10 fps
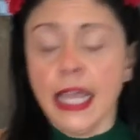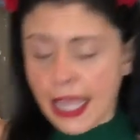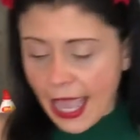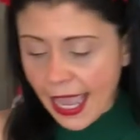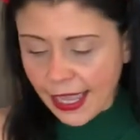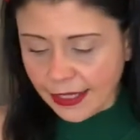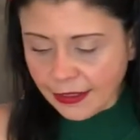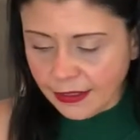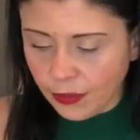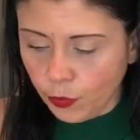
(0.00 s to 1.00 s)
And
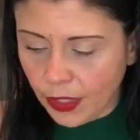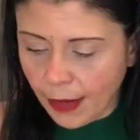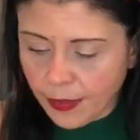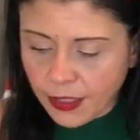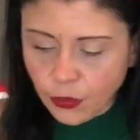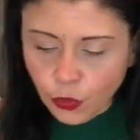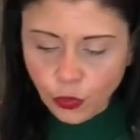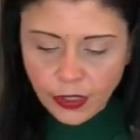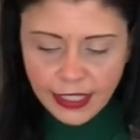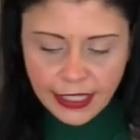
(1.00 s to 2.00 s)
what I'm gonna do
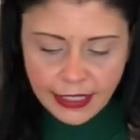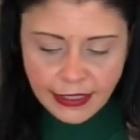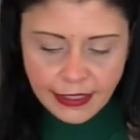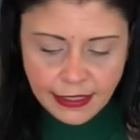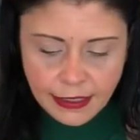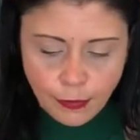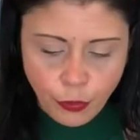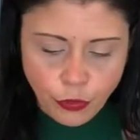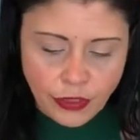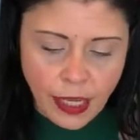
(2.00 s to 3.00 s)
is
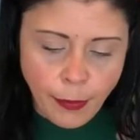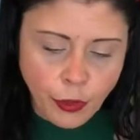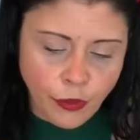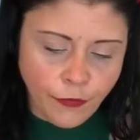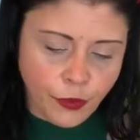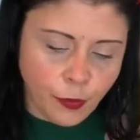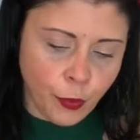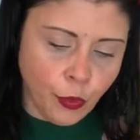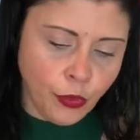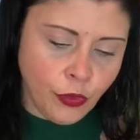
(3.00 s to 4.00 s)
put a couple of
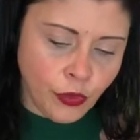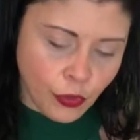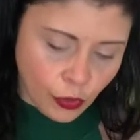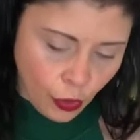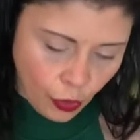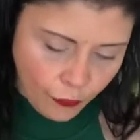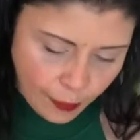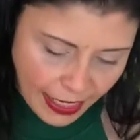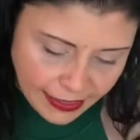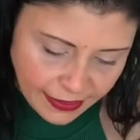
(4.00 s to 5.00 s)
spoons of
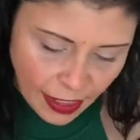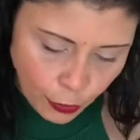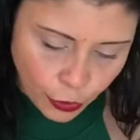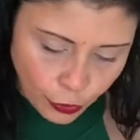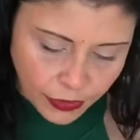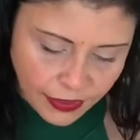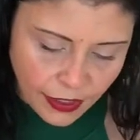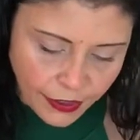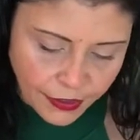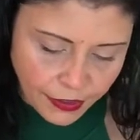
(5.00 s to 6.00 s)
my sourdough
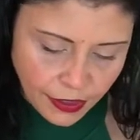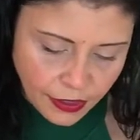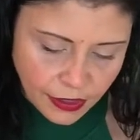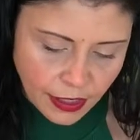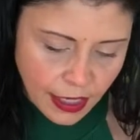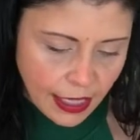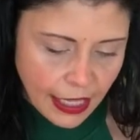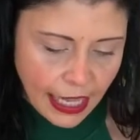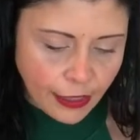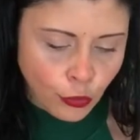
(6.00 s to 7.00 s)
starter.
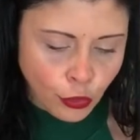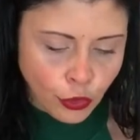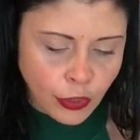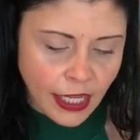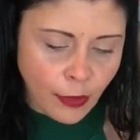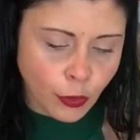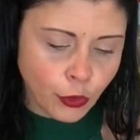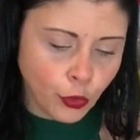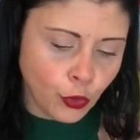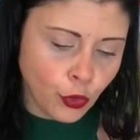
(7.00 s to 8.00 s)
And usually I will
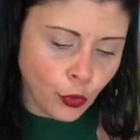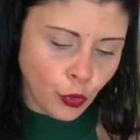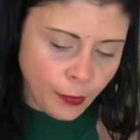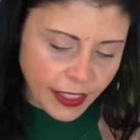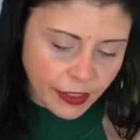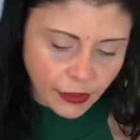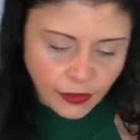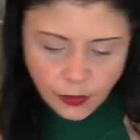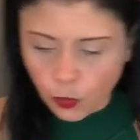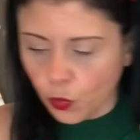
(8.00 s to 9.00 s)
do 2
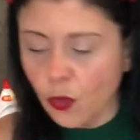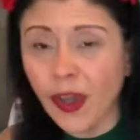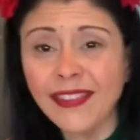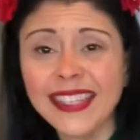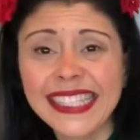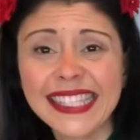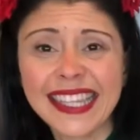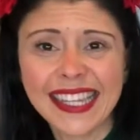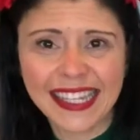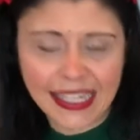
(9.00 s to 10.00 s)
because we want this
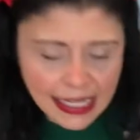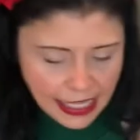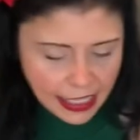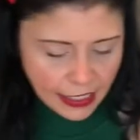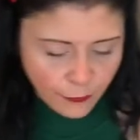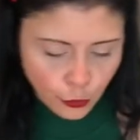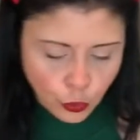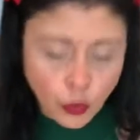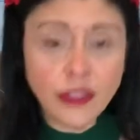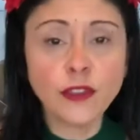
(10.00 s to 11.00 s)
thin. If you
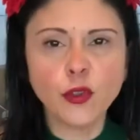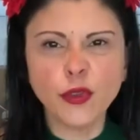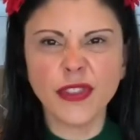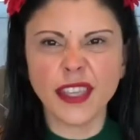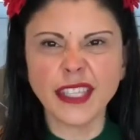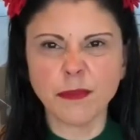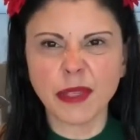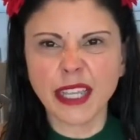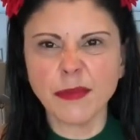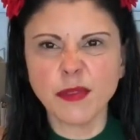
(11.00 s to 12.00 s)
do it too thick, it
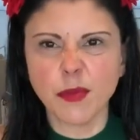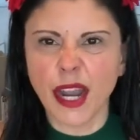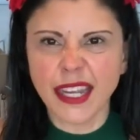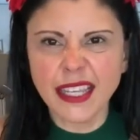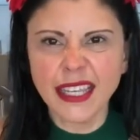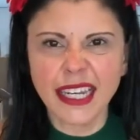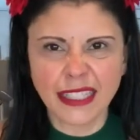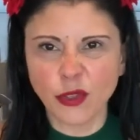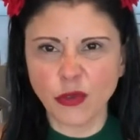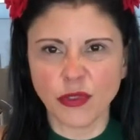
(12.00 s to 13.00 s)
becomes bready and I
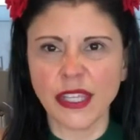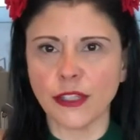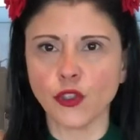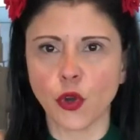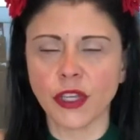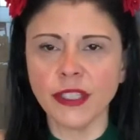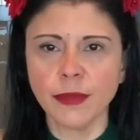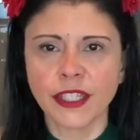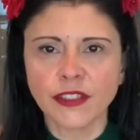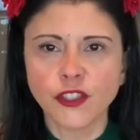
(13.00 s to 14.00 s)
don't really enjoy it
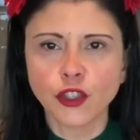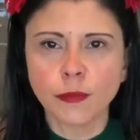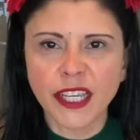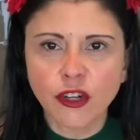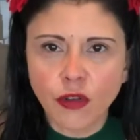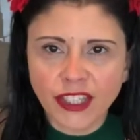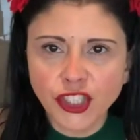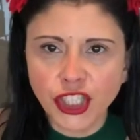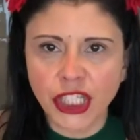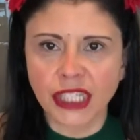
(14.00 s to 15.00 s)
because it should be
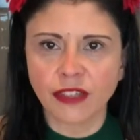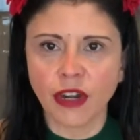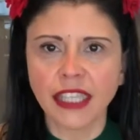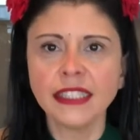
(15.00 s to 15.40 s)
crunchy, right?